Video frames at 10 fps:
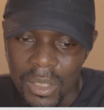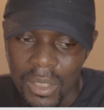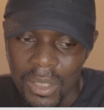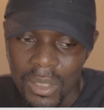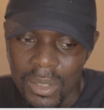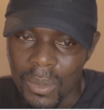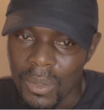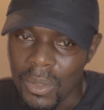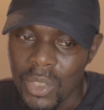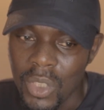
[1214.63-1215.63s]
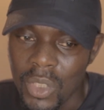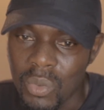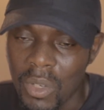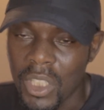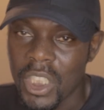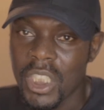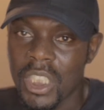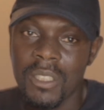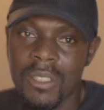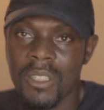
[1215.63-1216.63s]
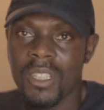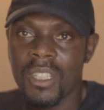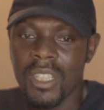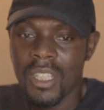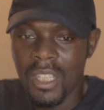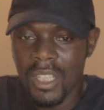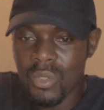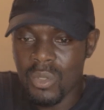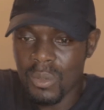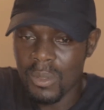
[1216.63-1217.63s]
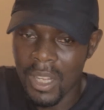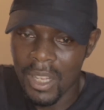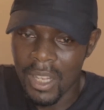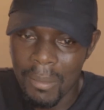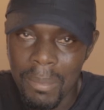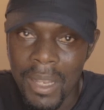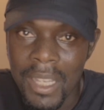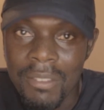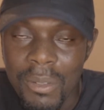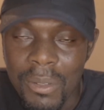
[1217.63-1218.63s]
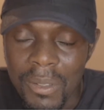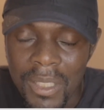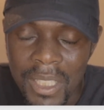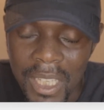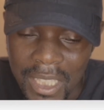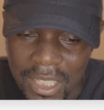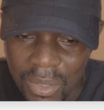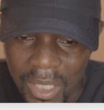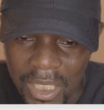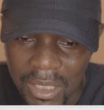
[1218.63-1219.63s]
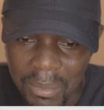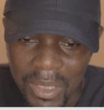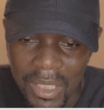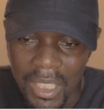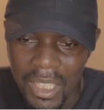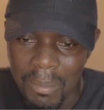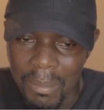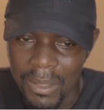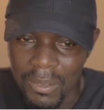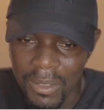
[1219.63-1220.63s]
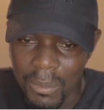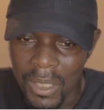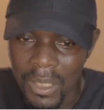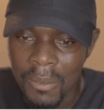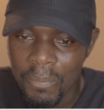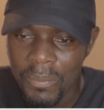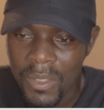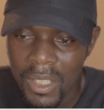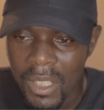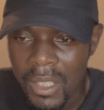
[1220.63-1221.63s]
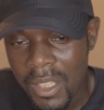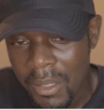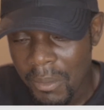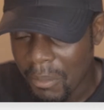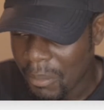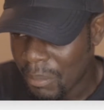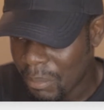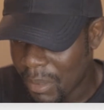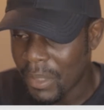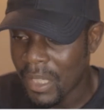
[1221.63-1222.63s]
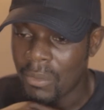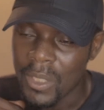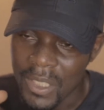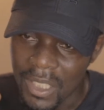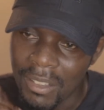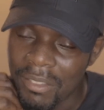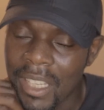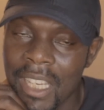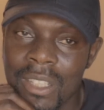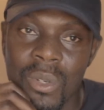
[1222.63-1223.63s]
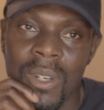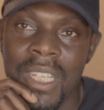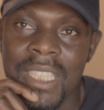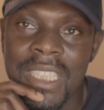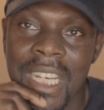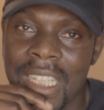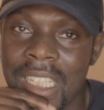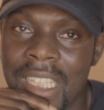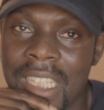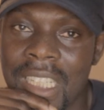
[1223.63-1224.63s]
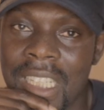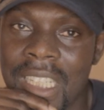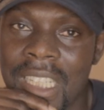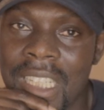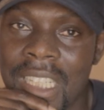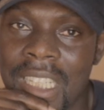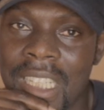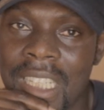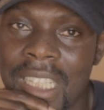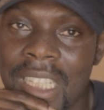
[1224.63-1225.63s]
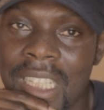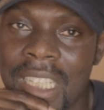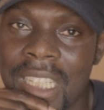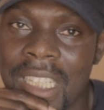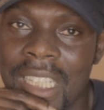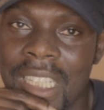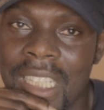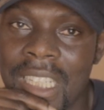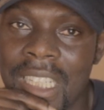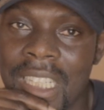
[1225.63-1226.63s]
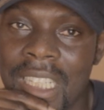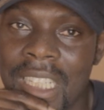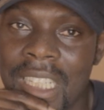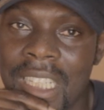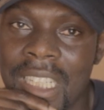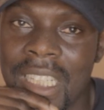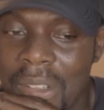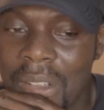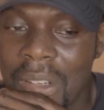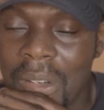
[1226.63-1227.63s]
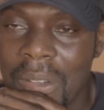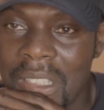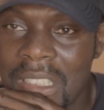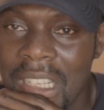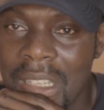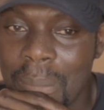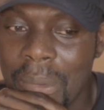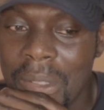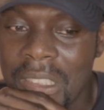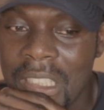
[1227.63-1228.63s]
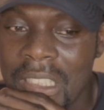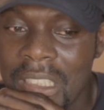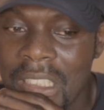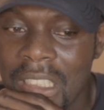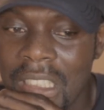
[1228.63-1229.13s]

So don't just rush into applying for any scholarship in any part of the world. Prepare yourself, get to understand the scholarship itself, understand the process,